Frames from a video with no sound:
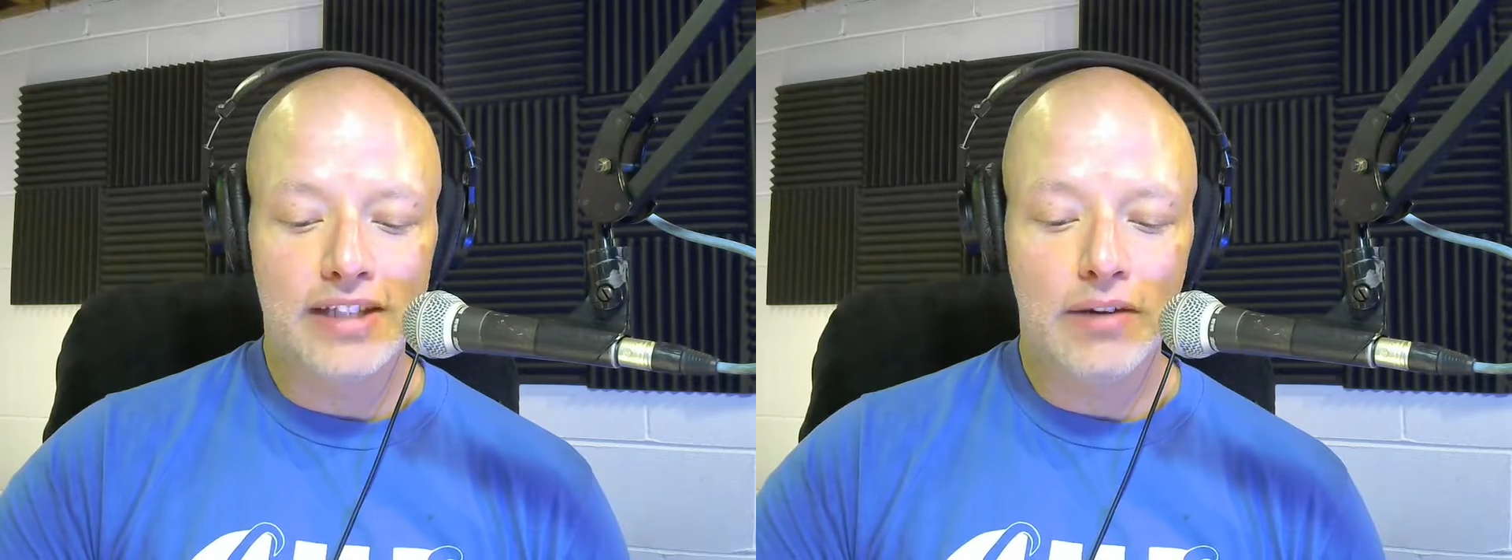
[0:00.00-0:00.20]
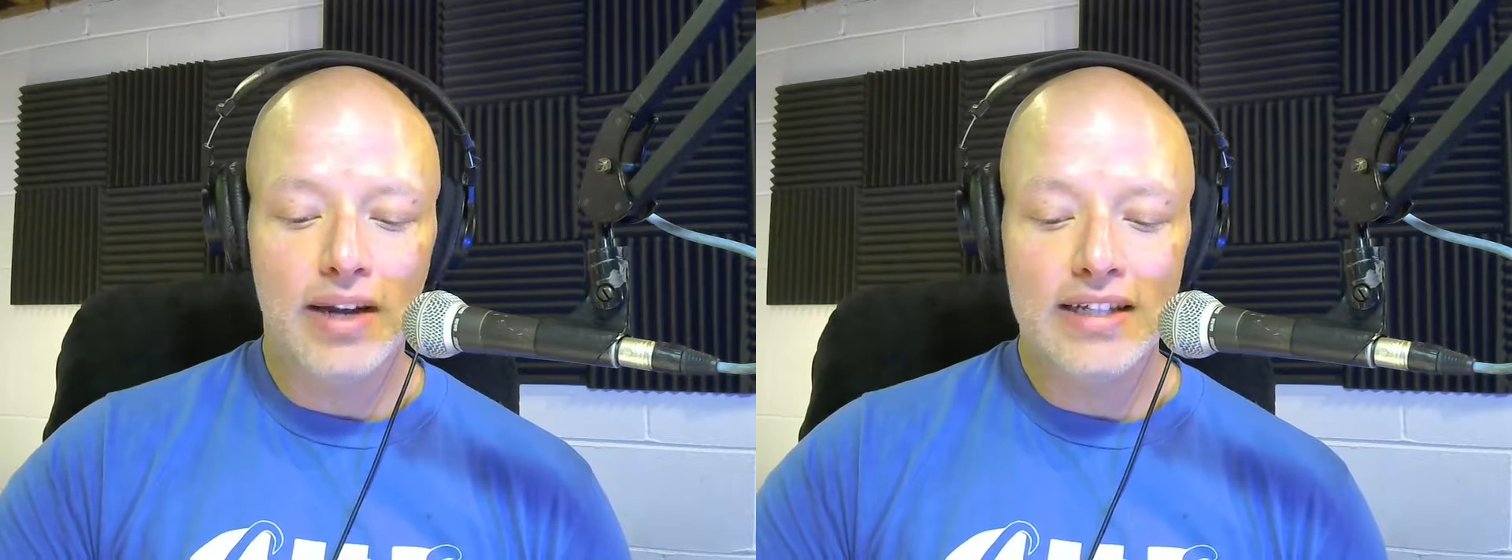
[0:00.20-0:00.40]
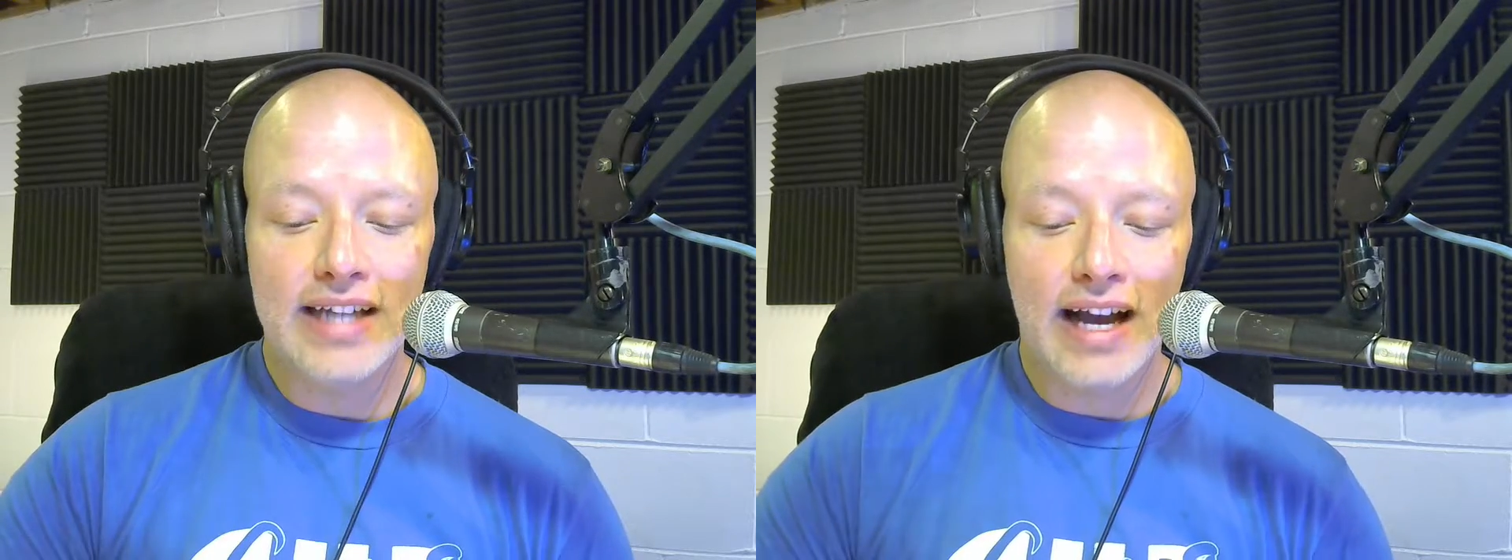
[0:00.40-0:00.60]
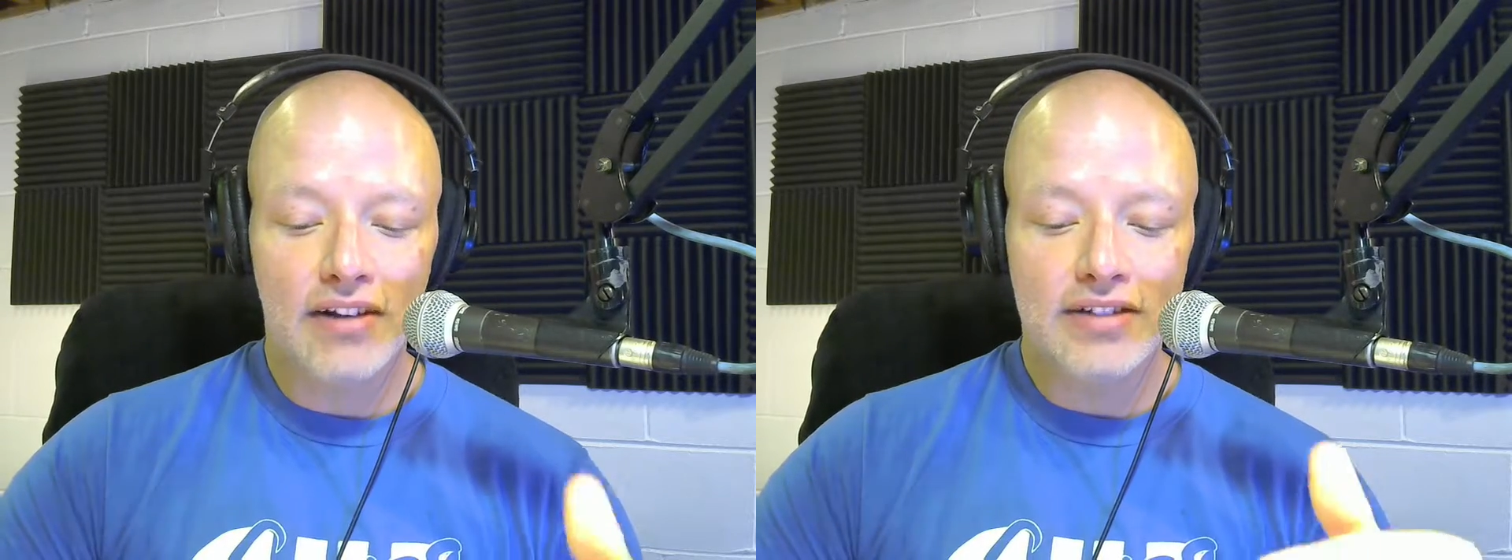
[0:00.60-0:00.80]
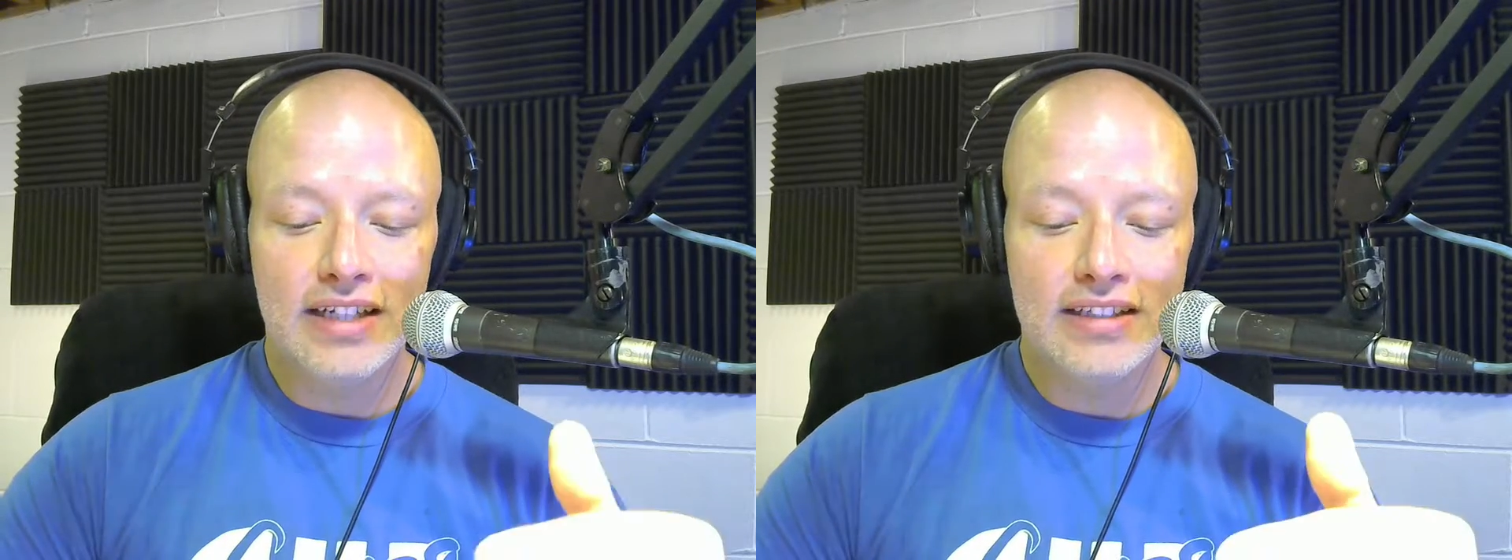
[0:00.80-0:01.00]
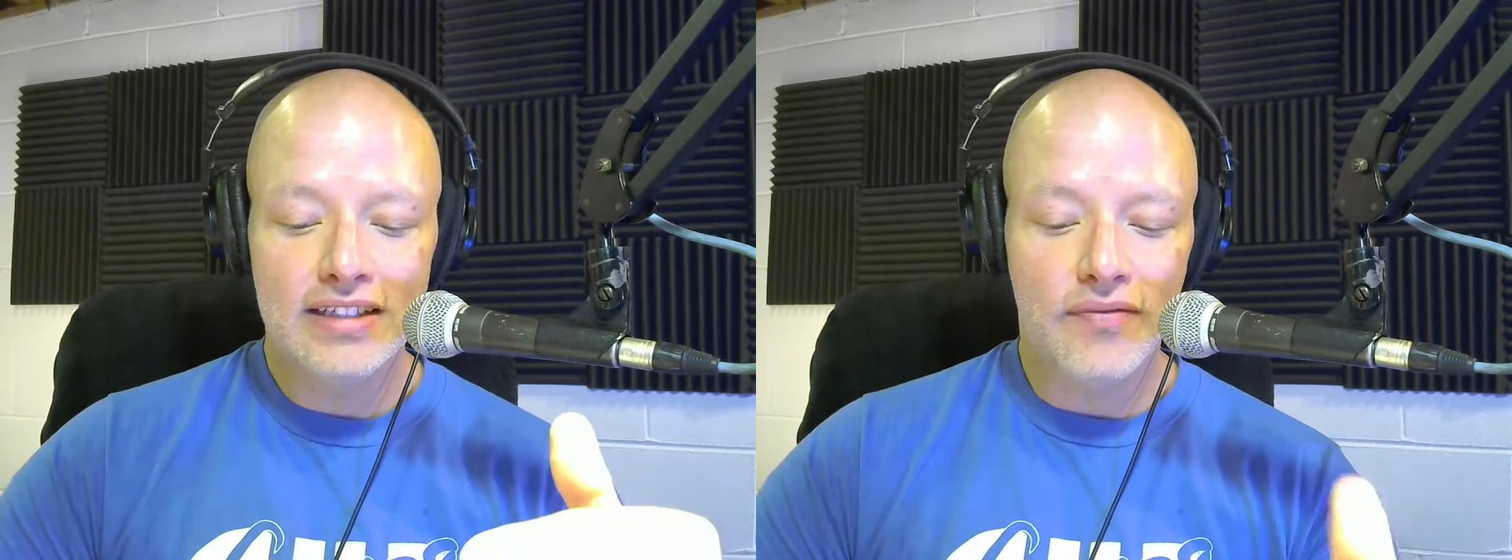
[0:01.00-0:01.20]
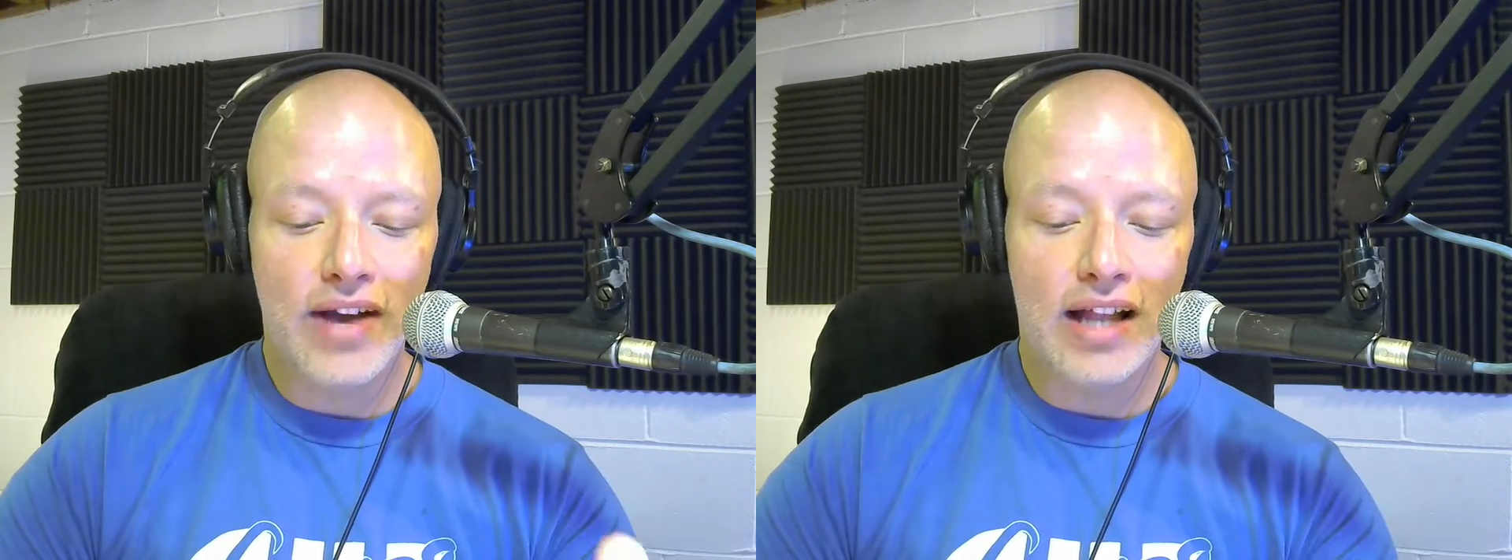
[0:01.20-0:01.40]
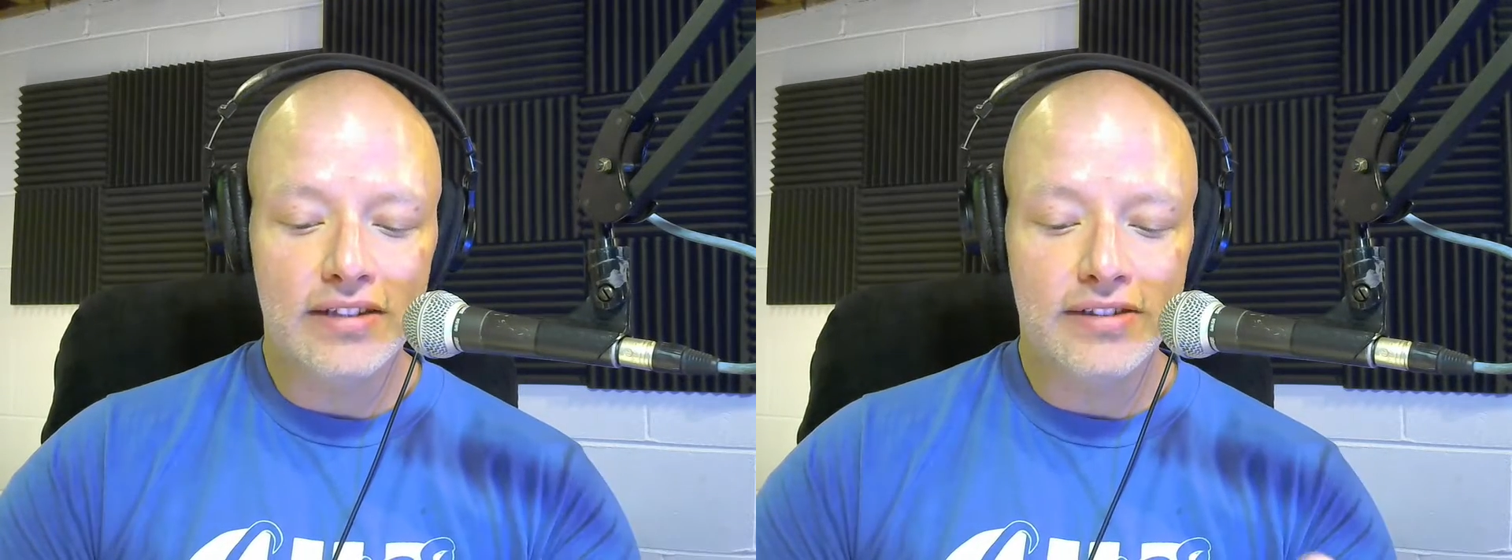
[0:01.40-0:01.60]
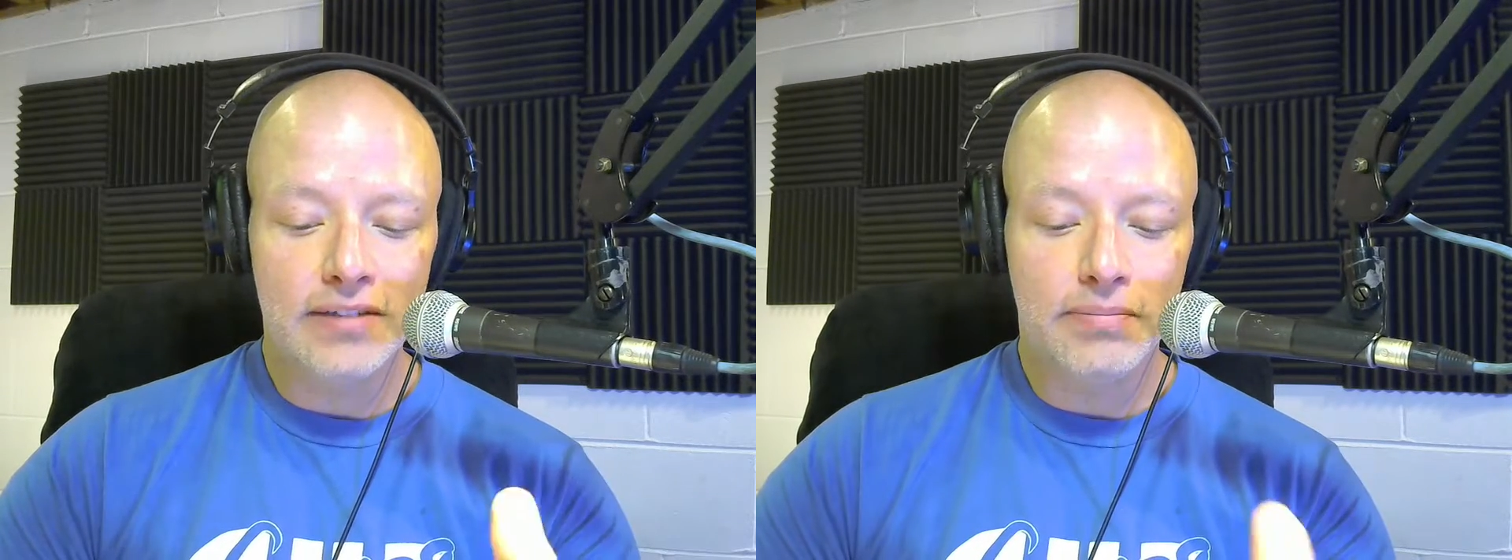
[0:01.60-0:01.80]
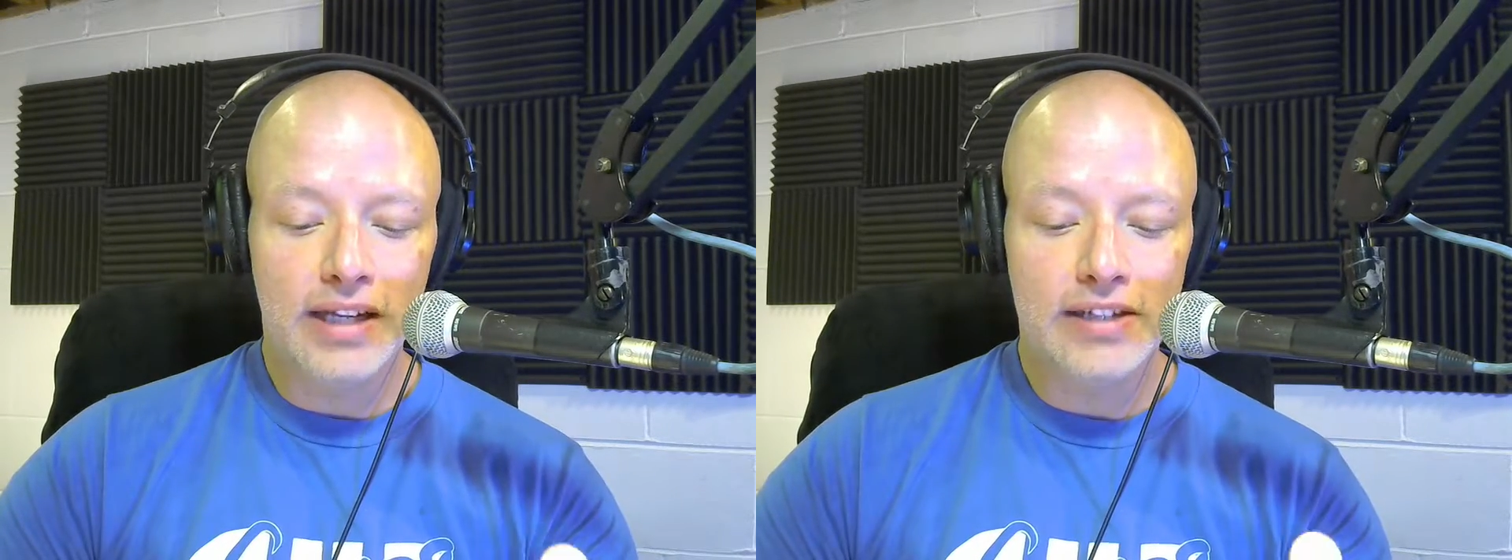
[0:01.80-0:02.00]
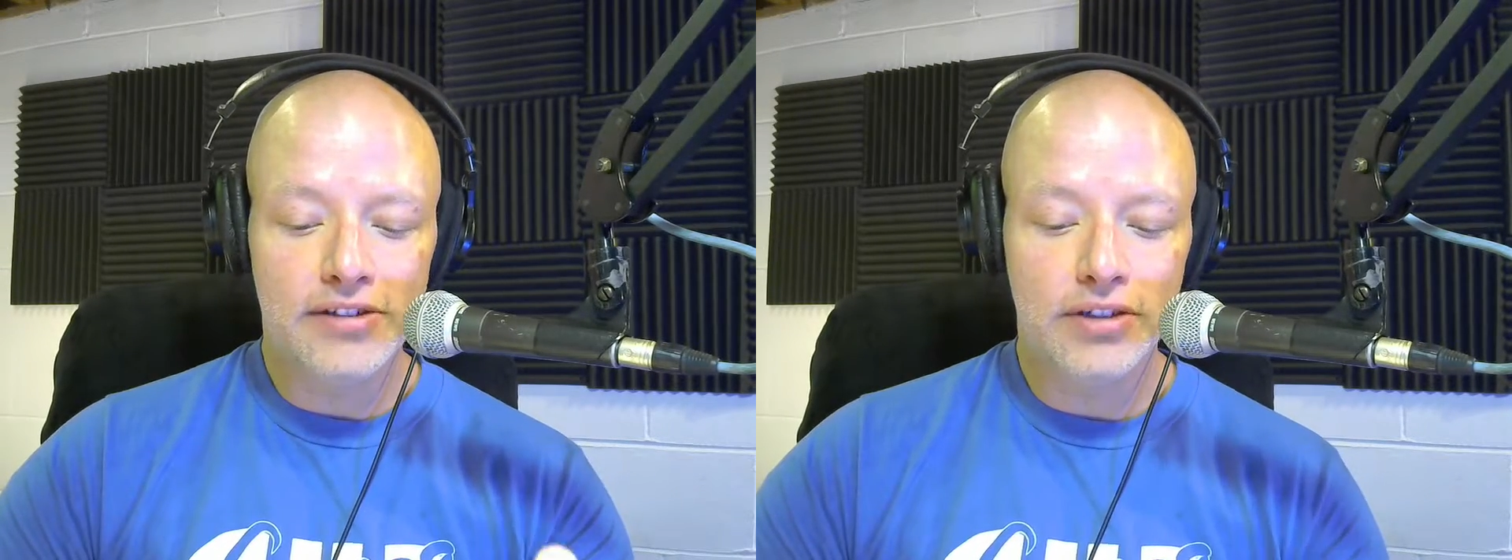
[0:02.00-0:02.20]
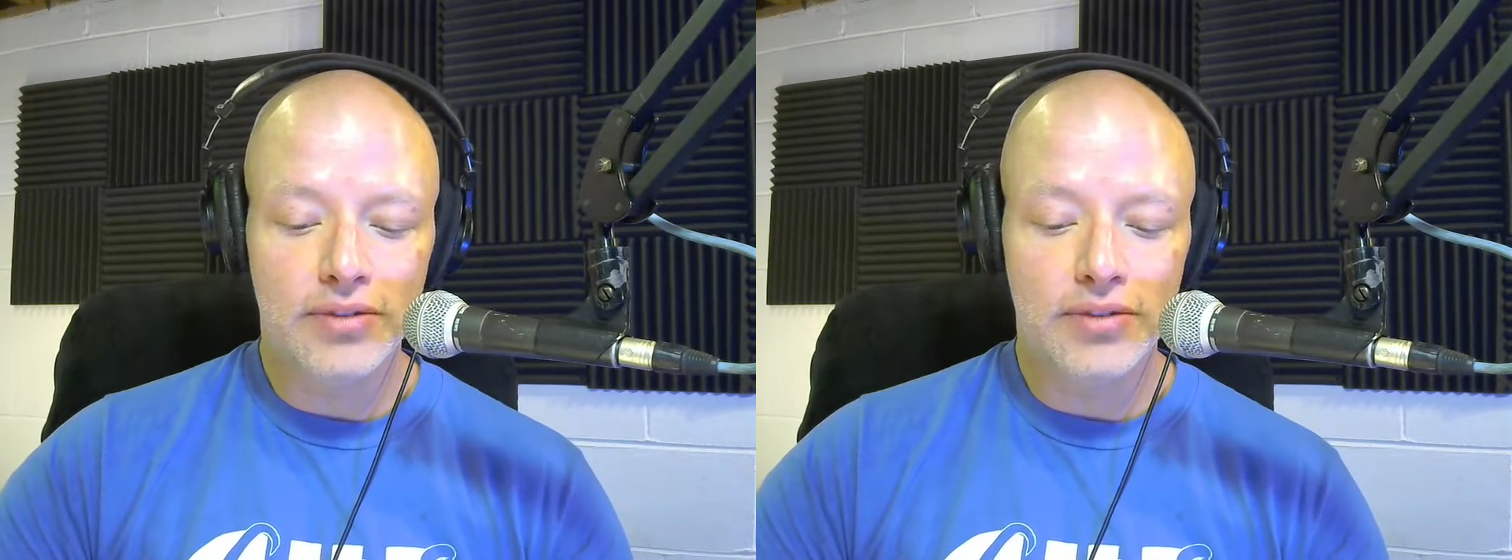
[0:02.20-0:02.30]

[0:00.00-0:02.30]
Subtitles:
They went down into the valleys to the place